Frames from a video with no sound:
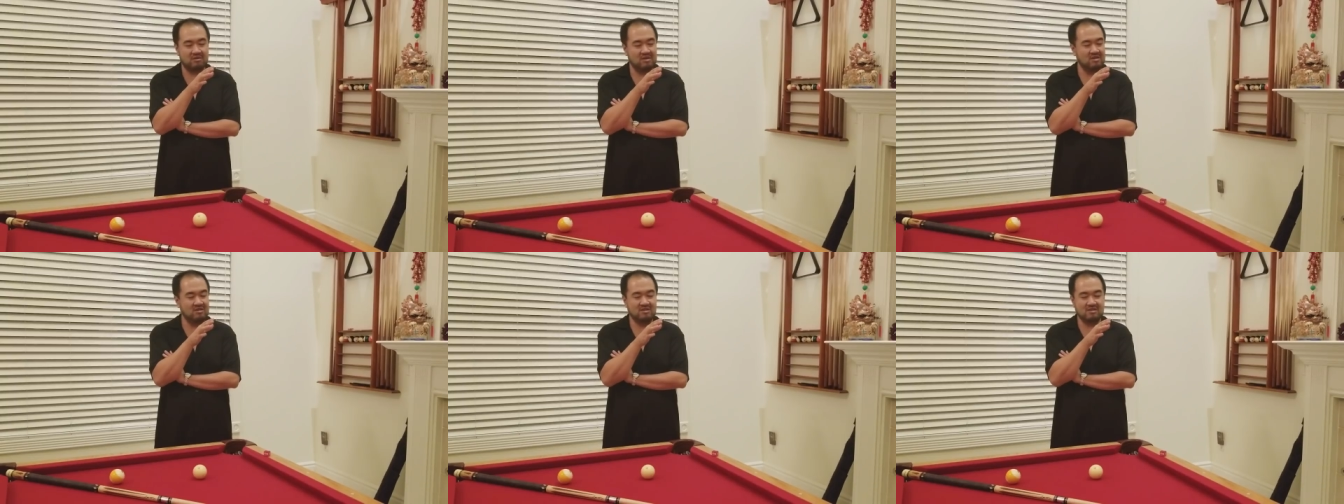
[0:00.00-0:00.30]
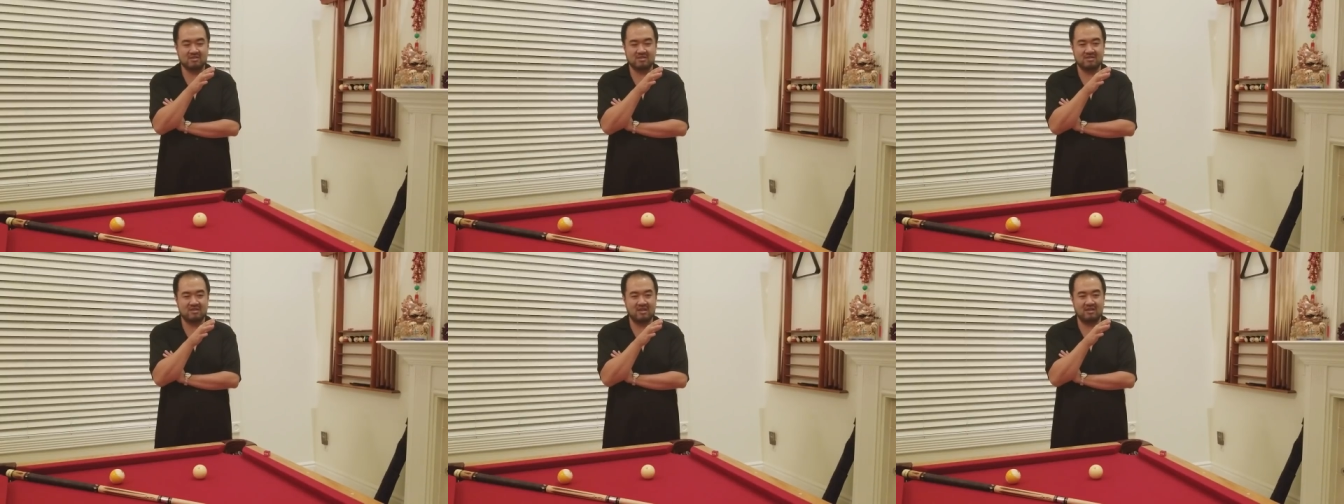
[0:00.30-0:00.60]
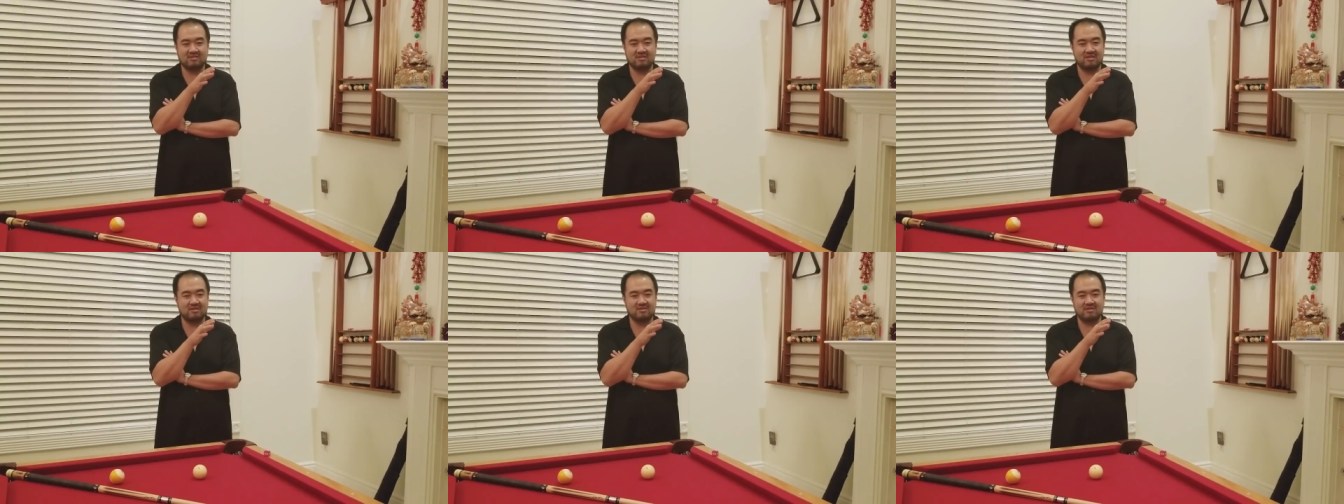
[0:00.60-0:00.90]
He just
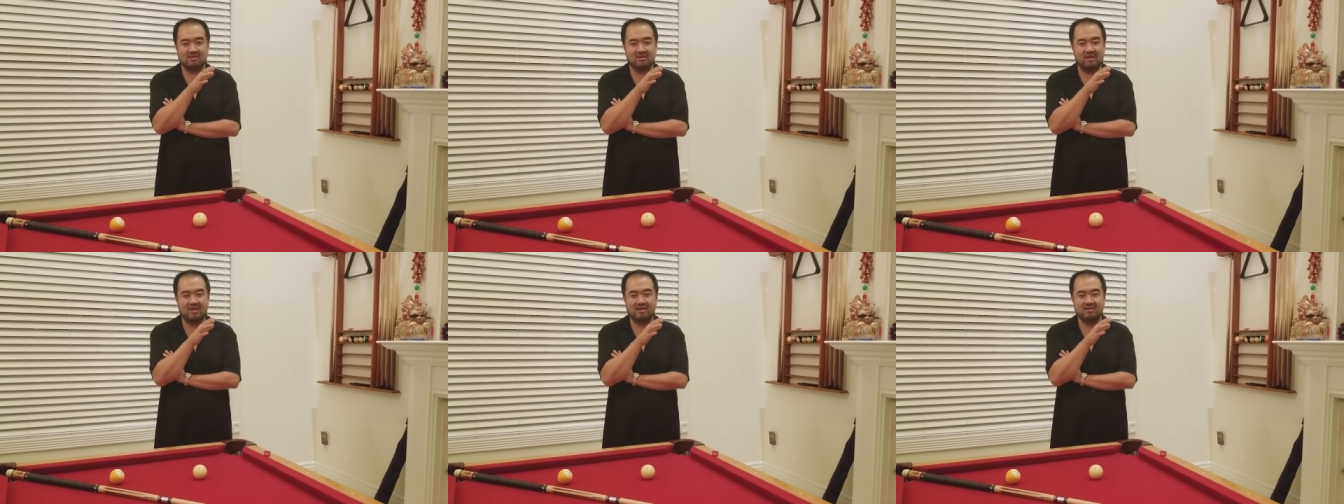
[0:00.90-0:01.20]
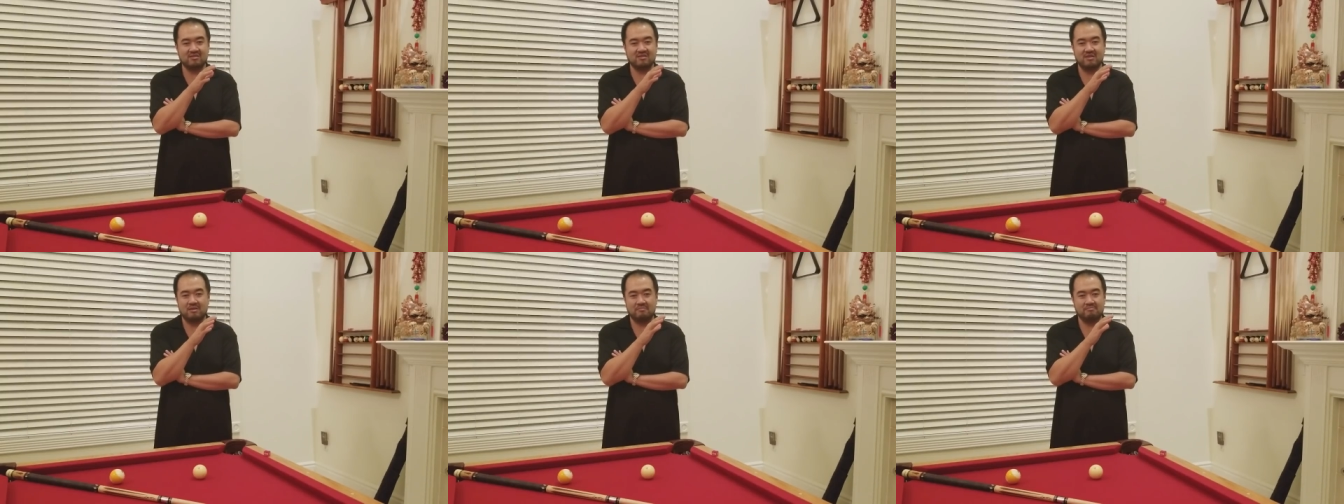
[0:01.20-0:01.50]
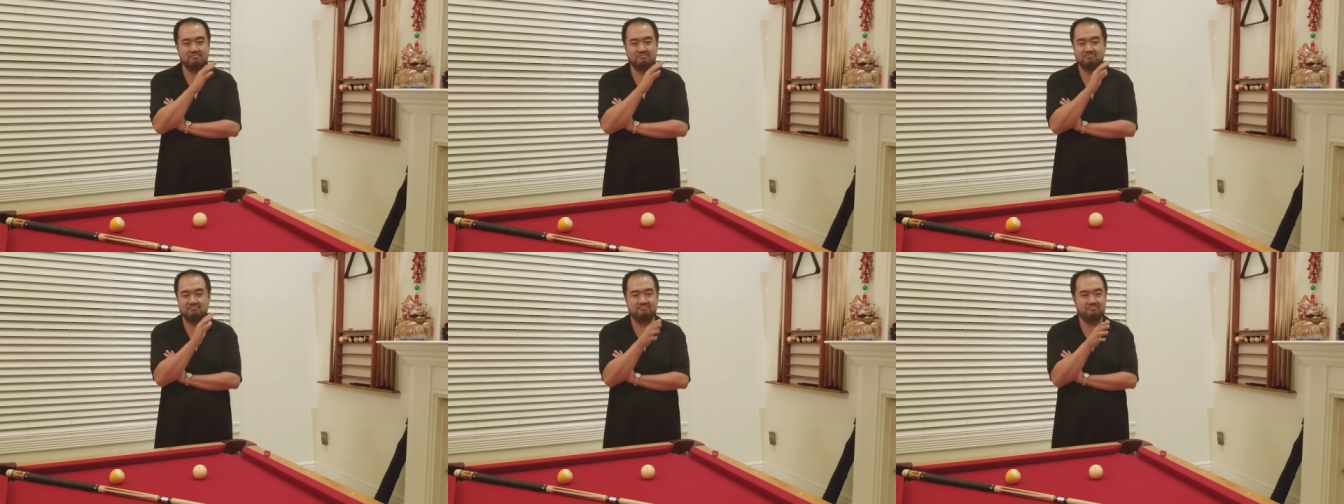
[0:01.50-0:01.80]
thinks he's the
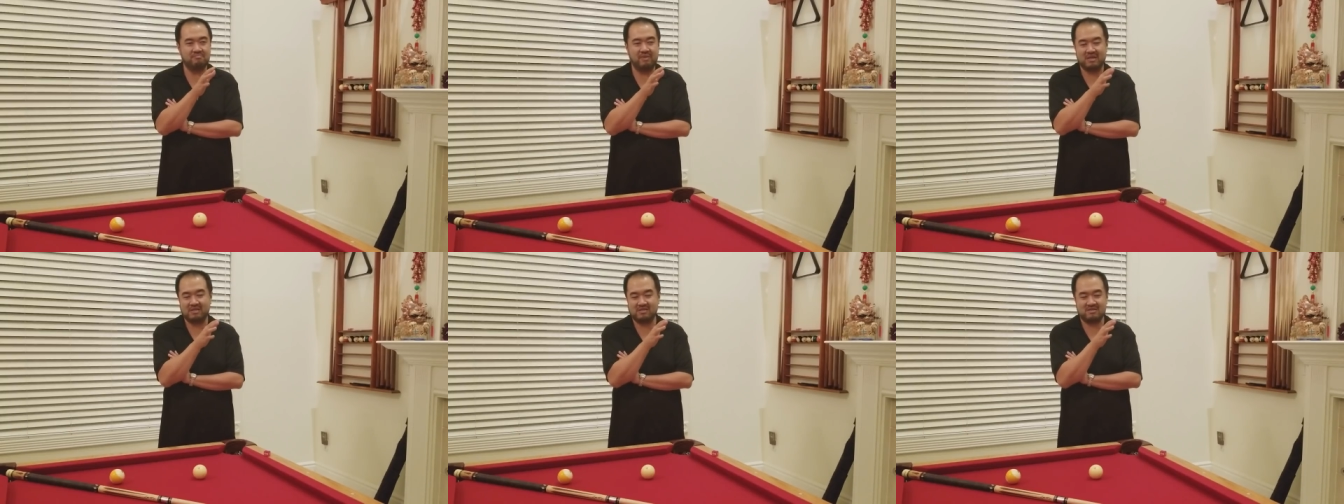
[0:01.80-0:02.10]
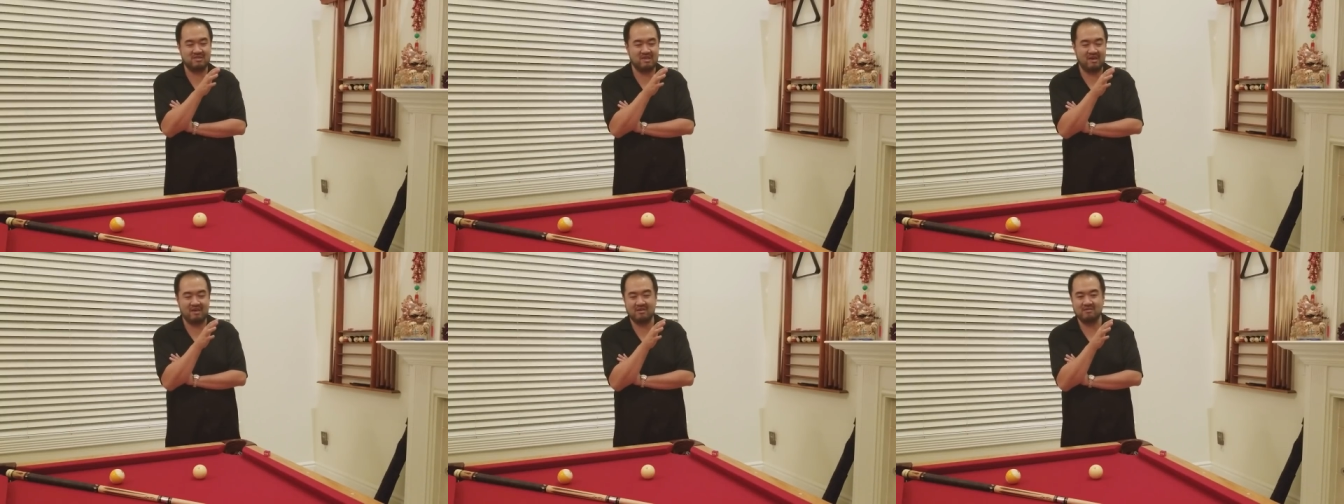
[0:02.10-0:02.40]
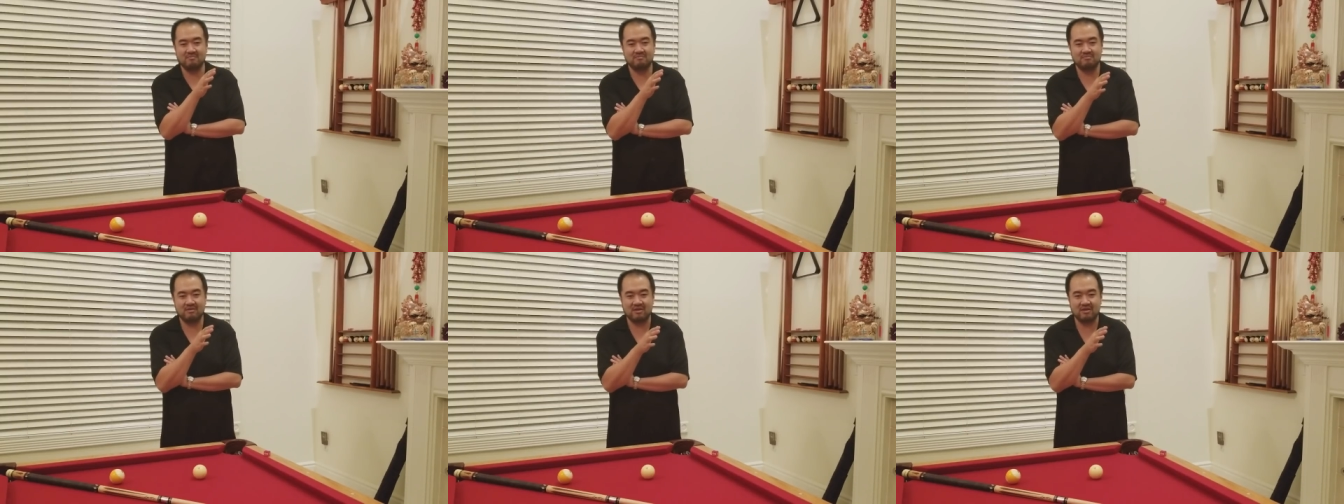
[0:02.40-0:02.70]
best thing
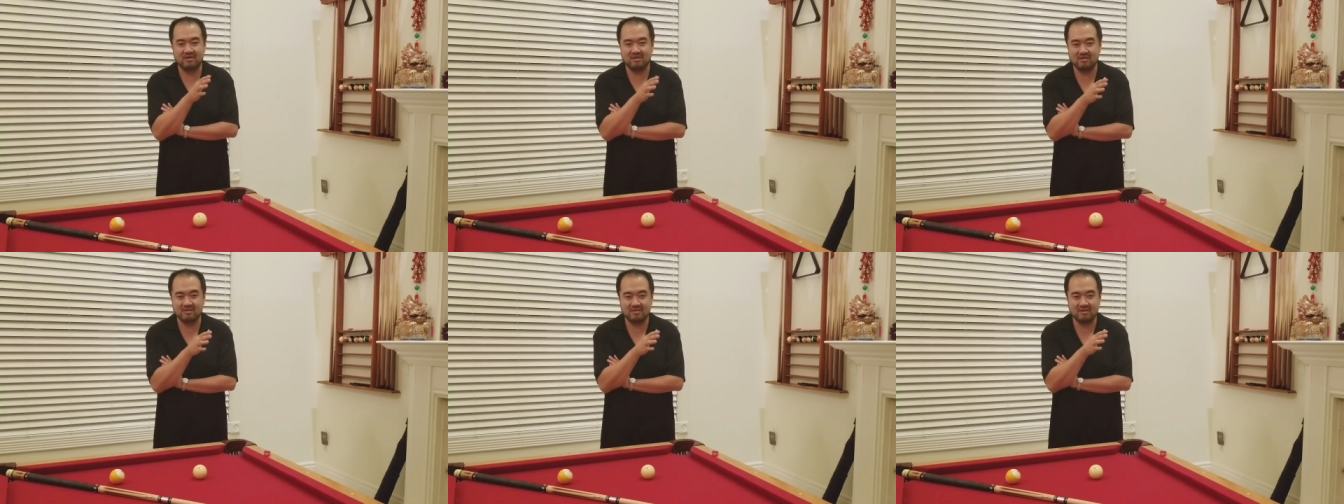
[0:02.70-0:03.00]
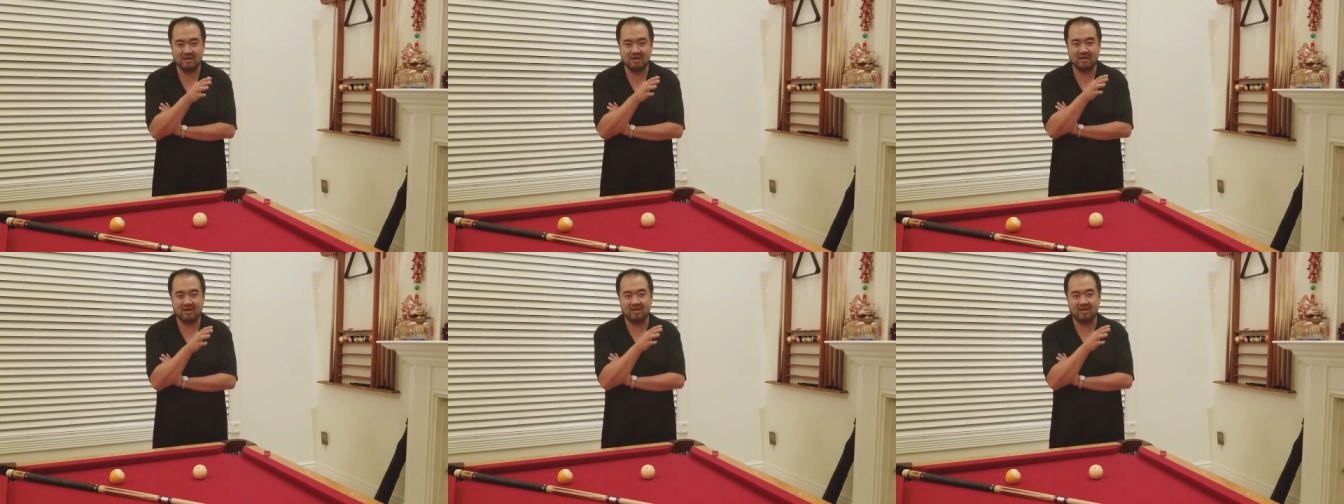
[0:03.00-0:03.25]
because